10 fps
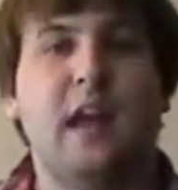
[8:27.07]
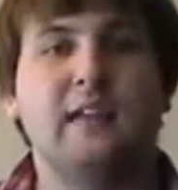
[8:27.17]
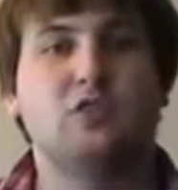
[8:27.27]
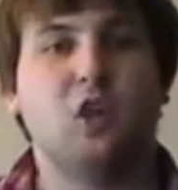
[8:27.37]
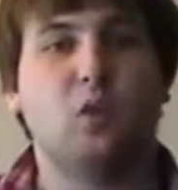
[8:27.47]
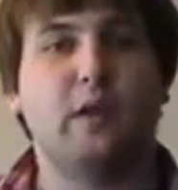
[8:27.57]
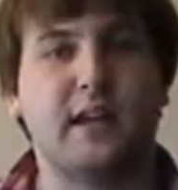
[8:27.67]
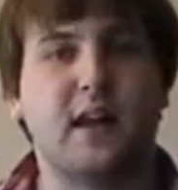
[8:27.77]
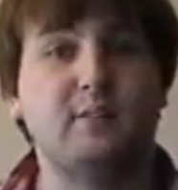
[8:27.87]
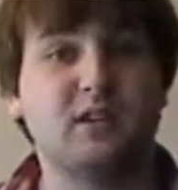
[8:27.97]
And so when
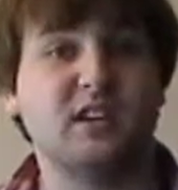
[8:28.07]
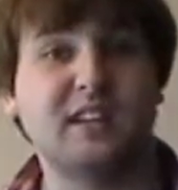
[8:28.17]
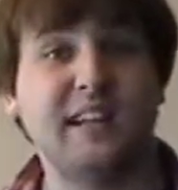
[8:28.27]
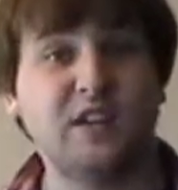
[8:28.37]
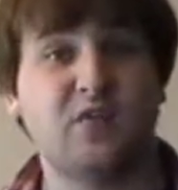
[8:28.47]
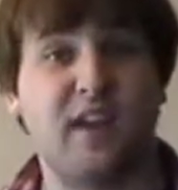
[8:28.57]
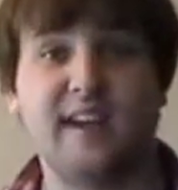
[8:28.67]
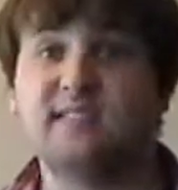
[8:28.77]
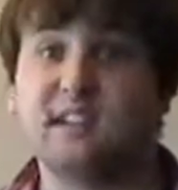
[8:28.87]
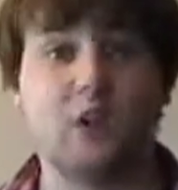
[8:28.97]
it comes to clinch
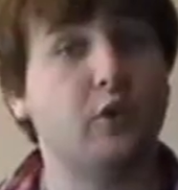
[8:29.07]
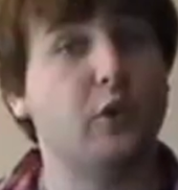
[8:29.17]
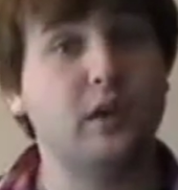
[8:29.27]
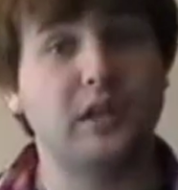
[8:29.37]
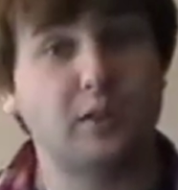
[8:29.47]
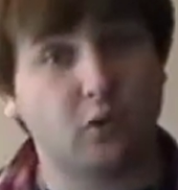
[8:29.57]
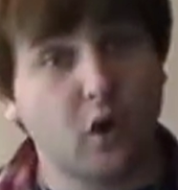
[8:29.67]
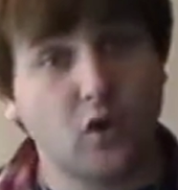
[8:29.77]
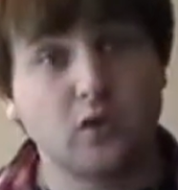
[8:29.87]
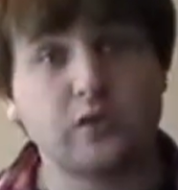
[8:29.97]
phase, they don't know any
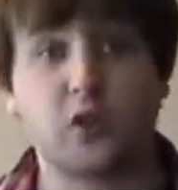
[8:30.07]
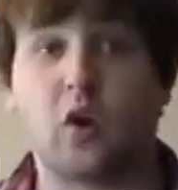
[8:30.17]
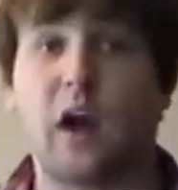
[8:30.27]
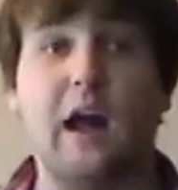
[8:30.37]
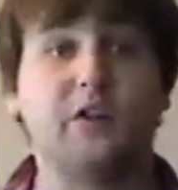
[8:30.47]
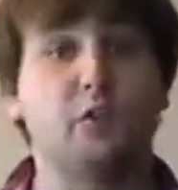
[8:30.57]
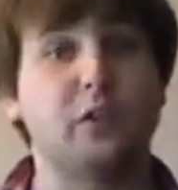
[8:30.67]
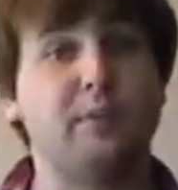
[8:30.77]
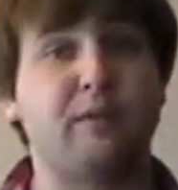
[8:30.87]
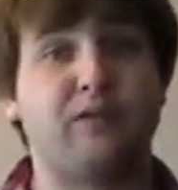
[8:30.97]
throws or how to
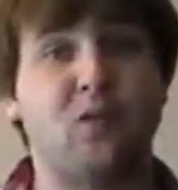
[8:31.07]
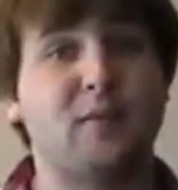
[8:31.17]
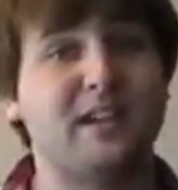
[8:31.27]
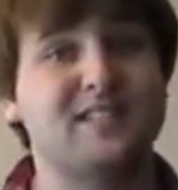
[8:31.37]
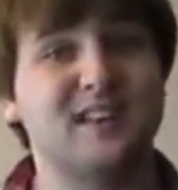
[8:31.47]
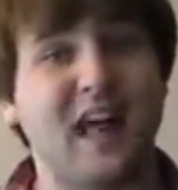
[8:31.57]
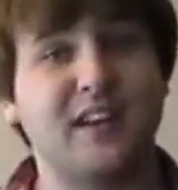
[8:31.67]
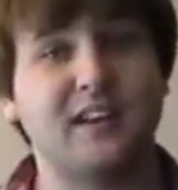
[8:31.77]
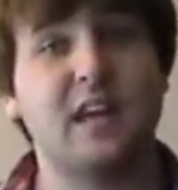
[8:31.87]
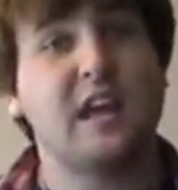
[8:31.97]
really perform any
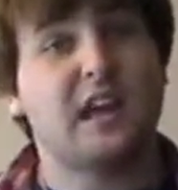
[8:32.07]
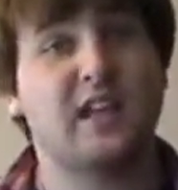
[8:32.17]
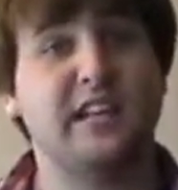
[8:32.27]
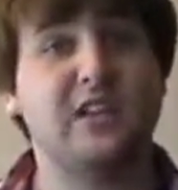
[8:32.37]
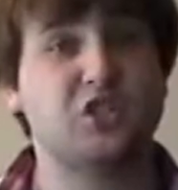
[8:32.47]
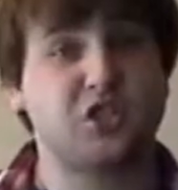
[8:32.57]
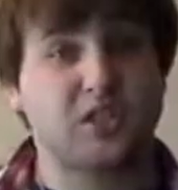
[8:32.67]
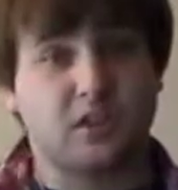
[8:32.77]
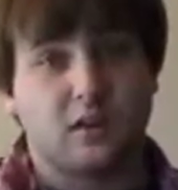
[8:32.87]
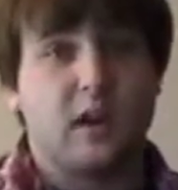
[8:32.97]
solid clinch
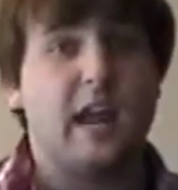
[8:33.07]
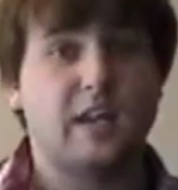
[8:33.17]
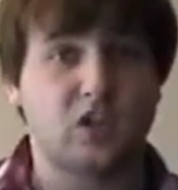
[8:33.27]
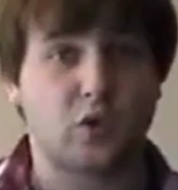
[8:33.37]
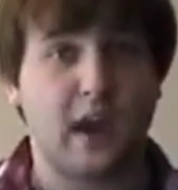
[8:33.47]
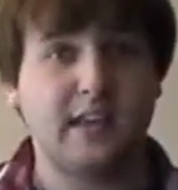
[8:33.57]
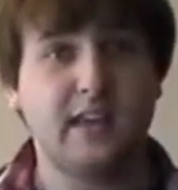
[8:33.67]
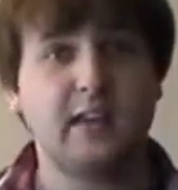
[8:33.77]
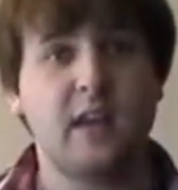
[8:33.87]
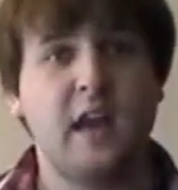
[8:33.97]

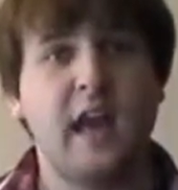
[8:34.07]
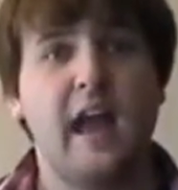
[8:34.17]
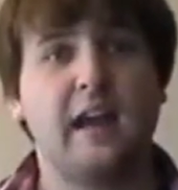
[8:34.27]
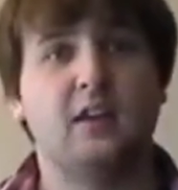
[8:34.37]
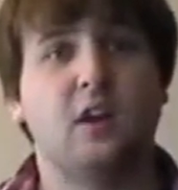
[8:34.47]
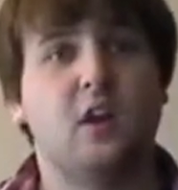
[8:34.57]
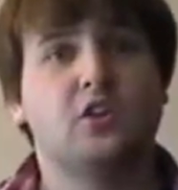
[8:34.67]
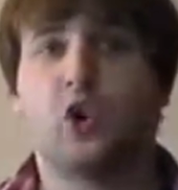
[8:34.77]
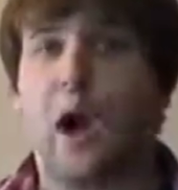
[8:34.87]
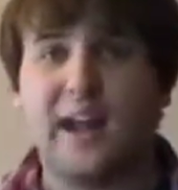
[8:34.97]
striking, and
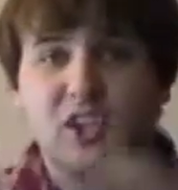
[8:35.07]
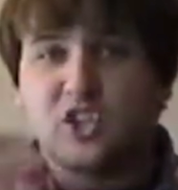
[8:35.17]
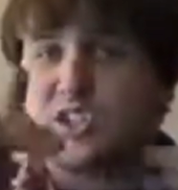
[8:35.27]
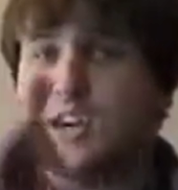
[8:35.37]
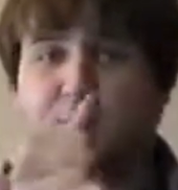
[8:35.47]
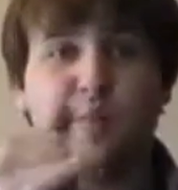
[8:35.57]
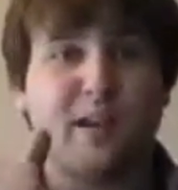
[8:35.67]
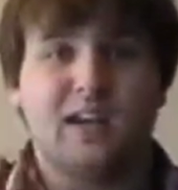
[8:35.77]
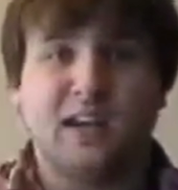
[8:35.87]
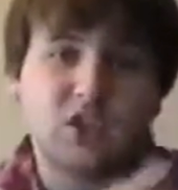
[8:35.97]
so I can just keep them
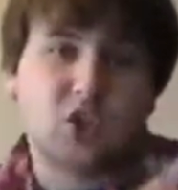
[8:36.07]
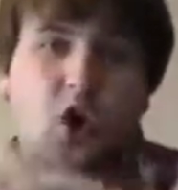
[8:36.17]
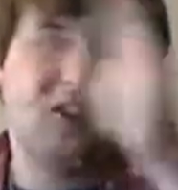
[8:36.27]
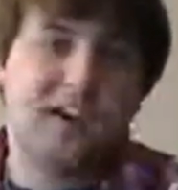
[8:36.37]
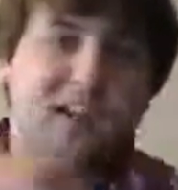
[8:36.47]
in clinch all day